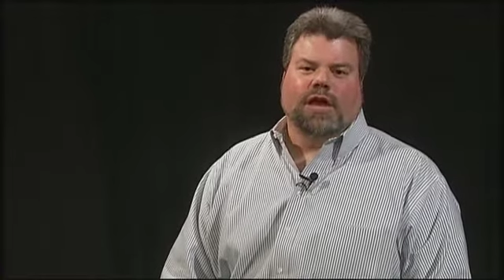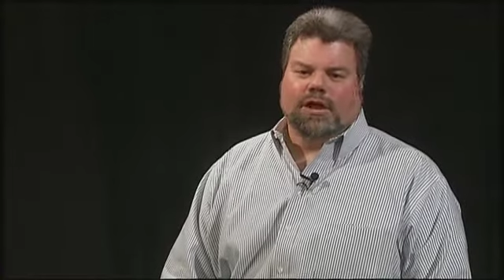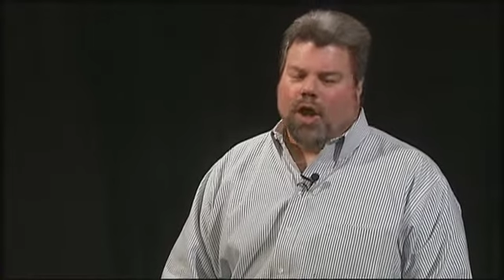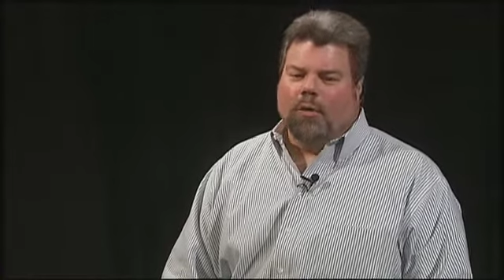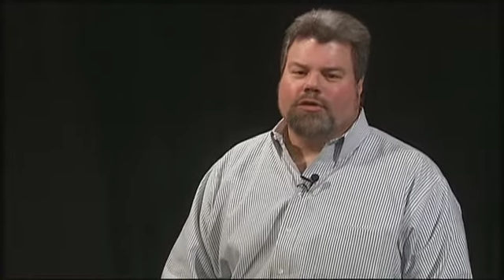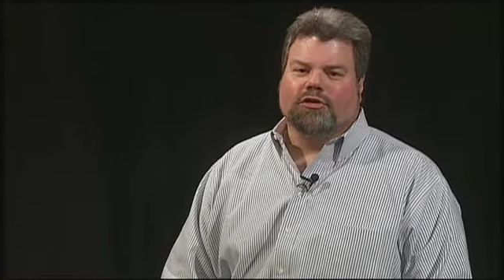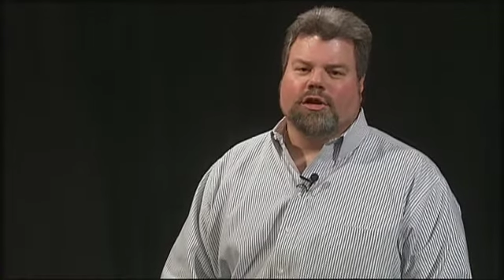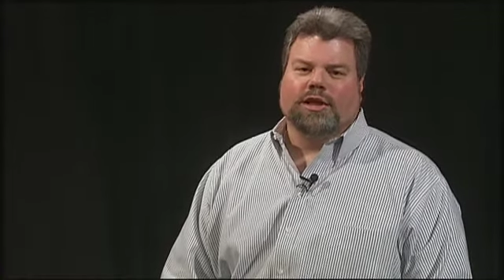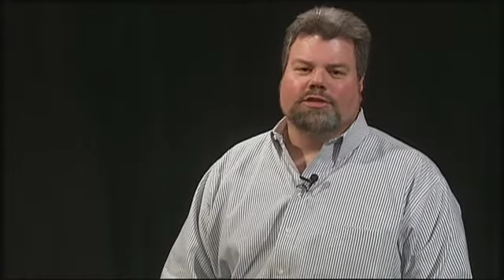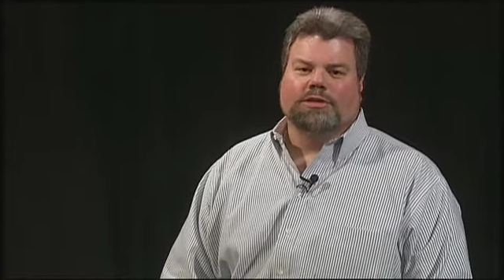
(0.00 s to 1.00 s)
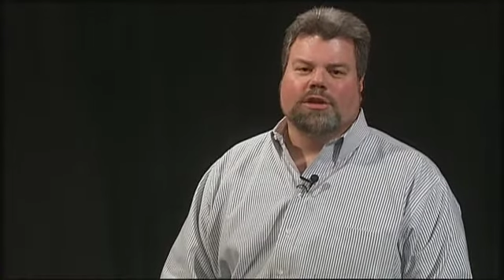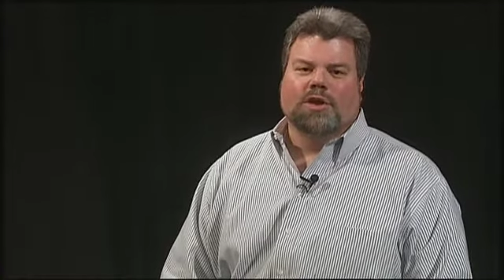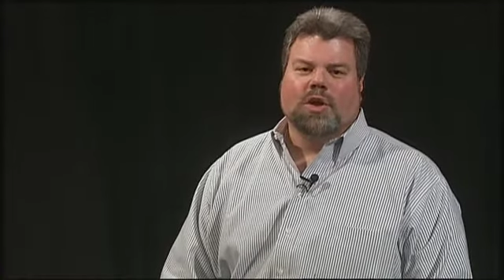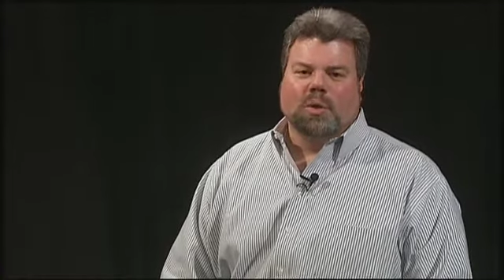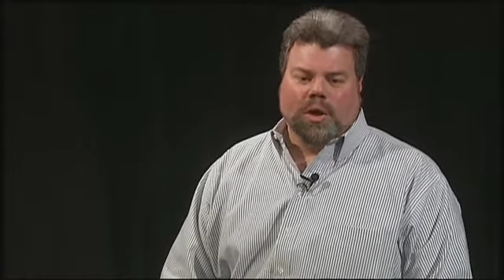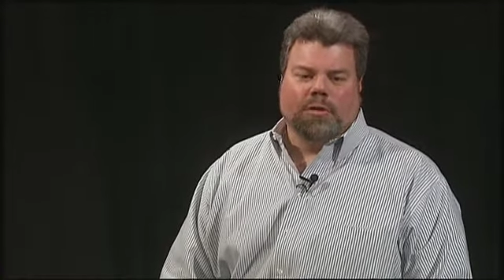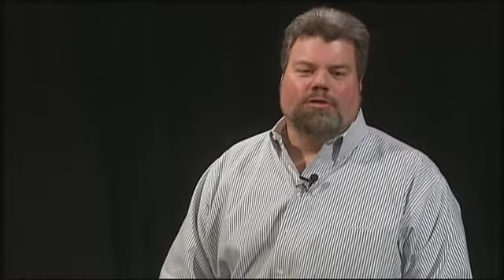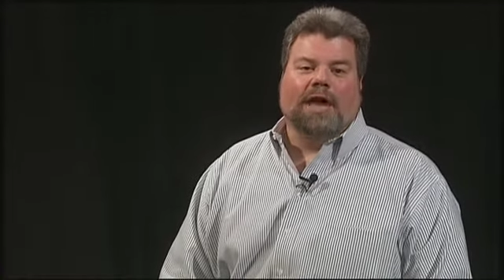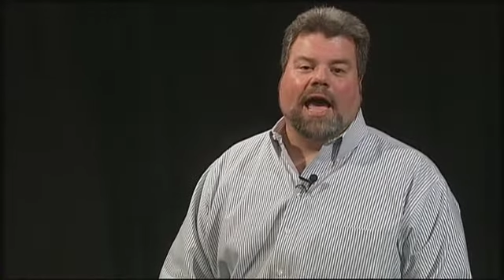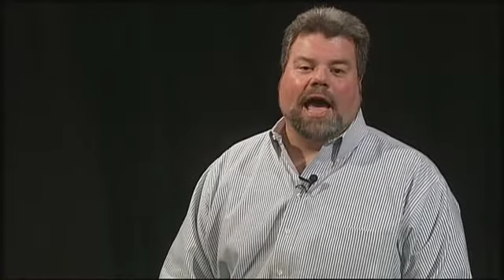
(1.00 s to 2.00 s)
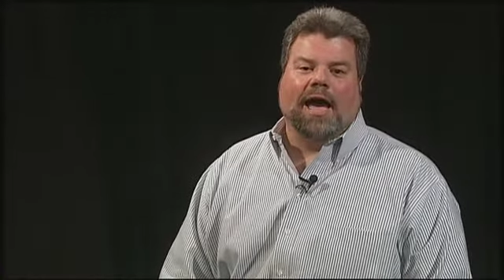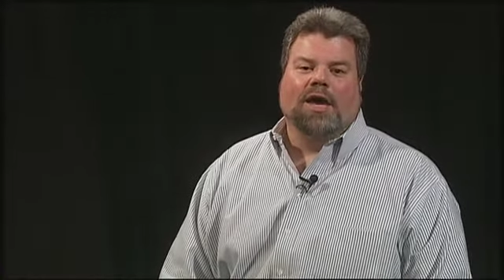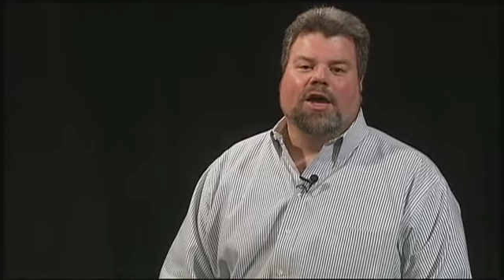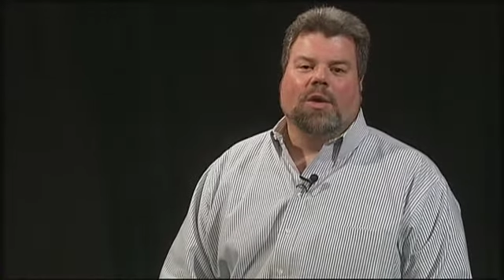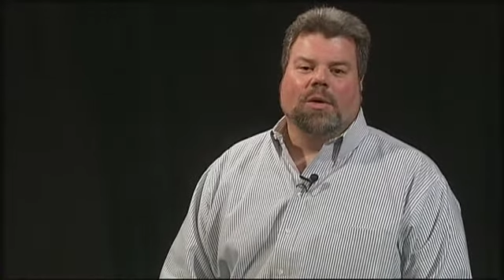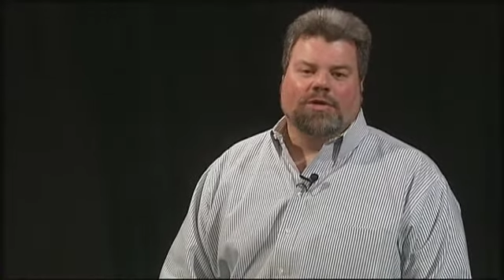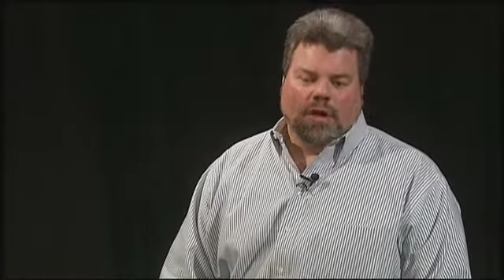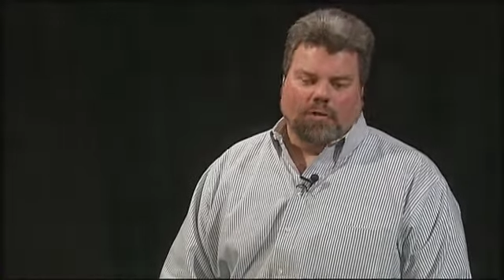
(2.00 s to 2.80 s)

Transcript: and no retreats, we will die with no